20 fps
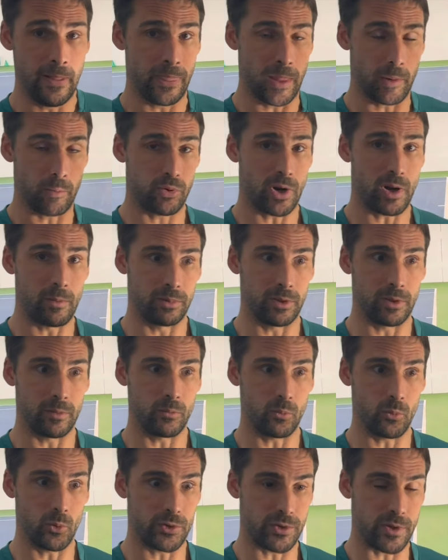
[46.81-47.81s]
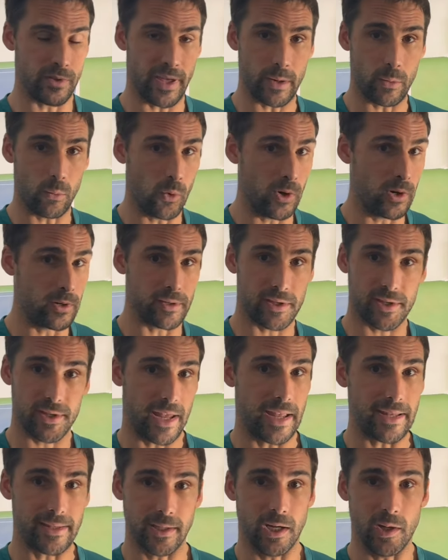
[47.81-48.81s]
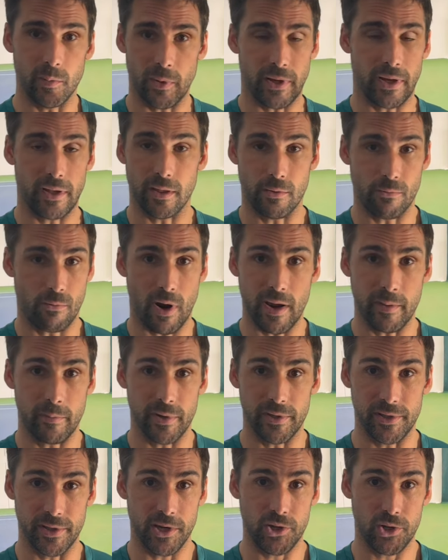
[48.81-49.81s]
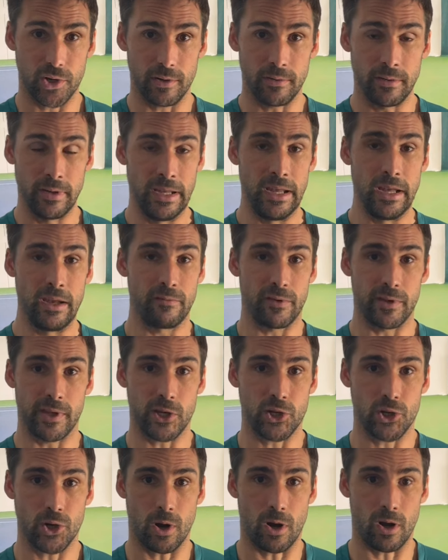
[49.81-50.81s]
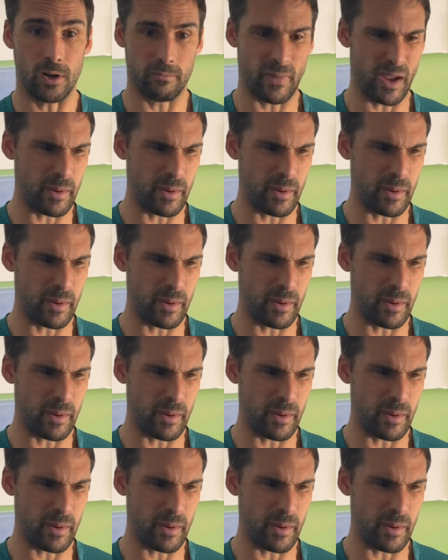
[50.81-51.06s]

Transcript: the problem was that they weren't set up in the right position for the shot.